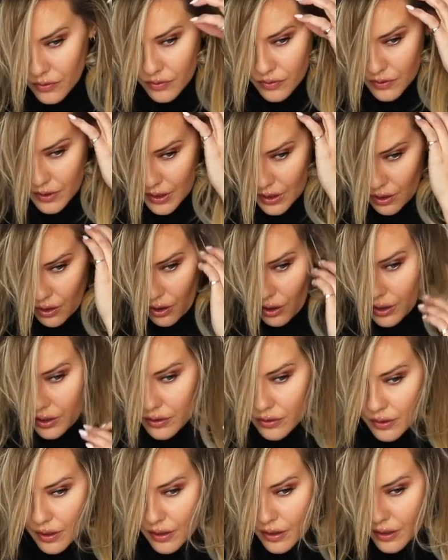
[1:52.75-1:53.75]
that
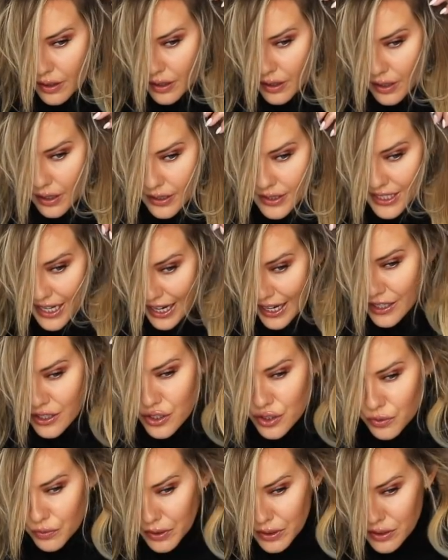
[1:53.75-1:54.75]
aren't
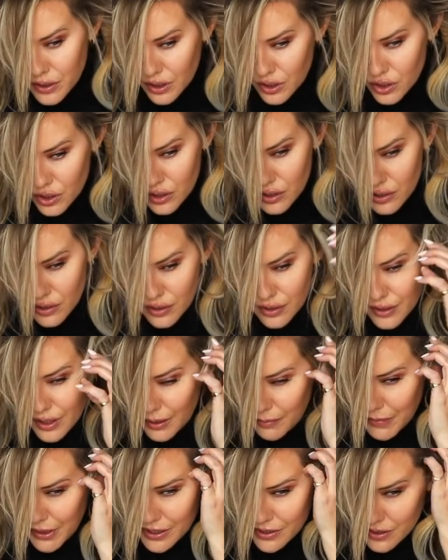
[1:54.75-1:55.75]
attached to extensions. Did
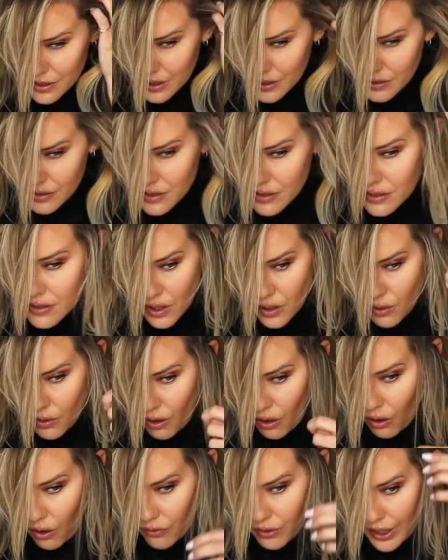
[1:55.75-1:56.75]
that make sense? So
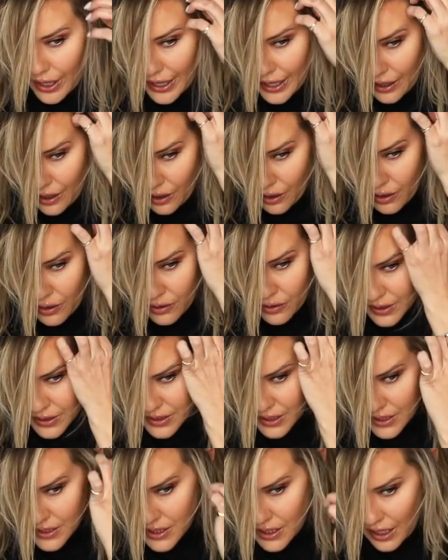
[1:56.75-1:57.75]
all the hair that
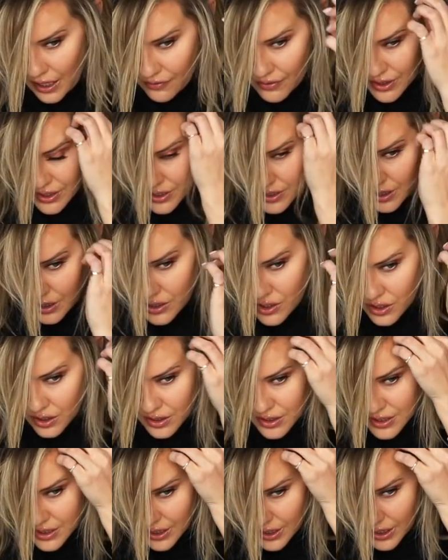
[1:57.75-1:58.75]
doesn't have
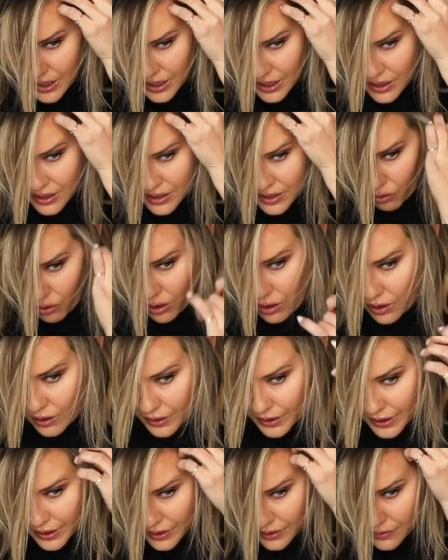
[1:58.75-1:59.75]
extensions in it or
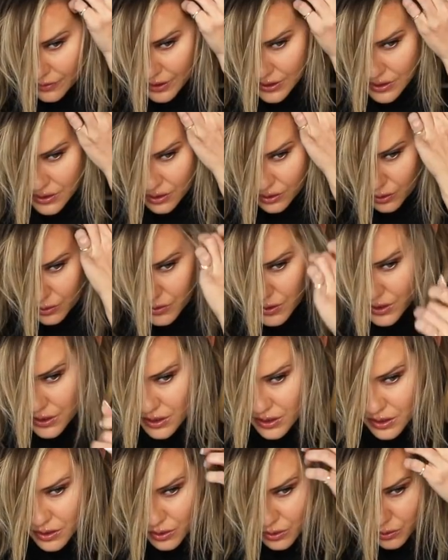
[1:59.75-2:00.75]
on it that's
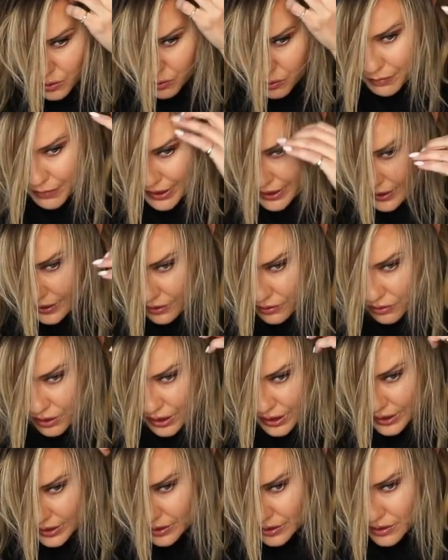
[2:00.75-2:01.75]
closest to my
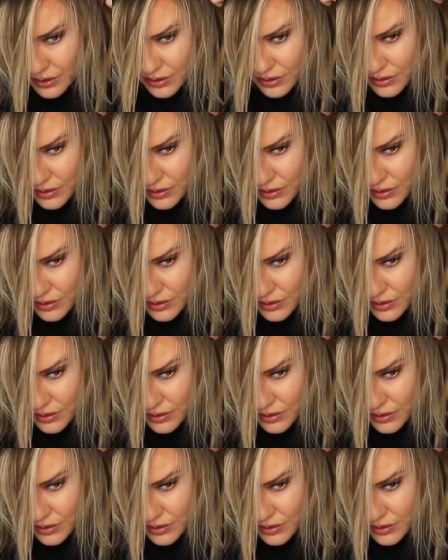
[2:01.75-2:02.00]
hairline.